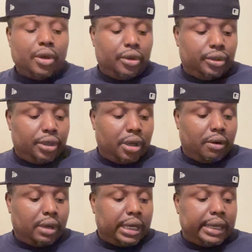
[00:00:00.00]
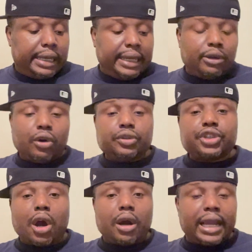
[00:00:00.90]
and those
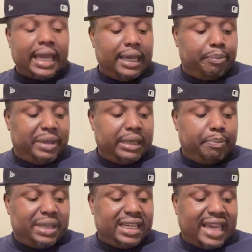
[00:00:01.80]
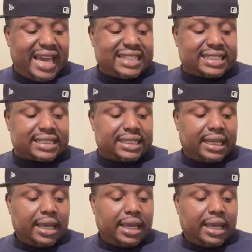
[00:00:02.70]
are APPS,